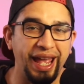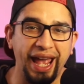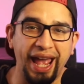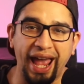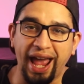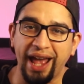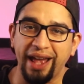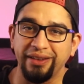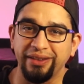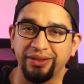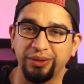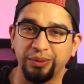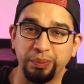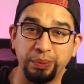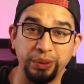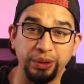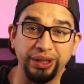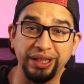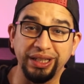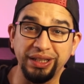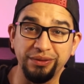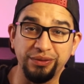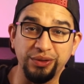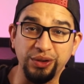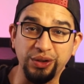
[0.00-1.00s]
As
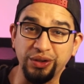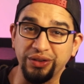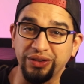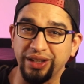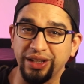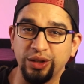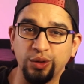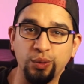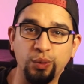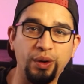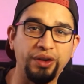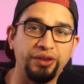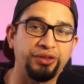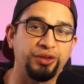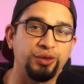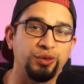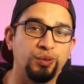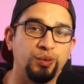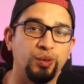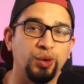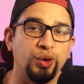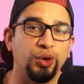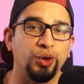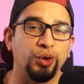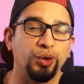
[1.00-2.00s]
believers in the Western
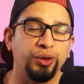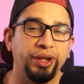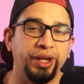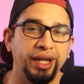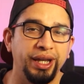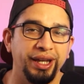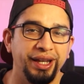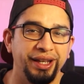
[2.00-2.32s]
world,